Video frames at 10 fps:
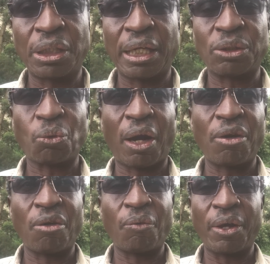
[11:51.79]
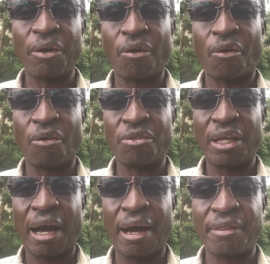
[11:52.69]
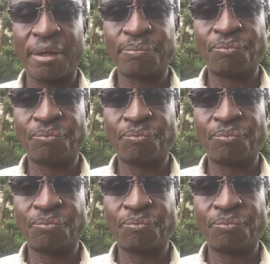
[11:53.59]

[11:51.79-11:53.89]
guess one way or the other.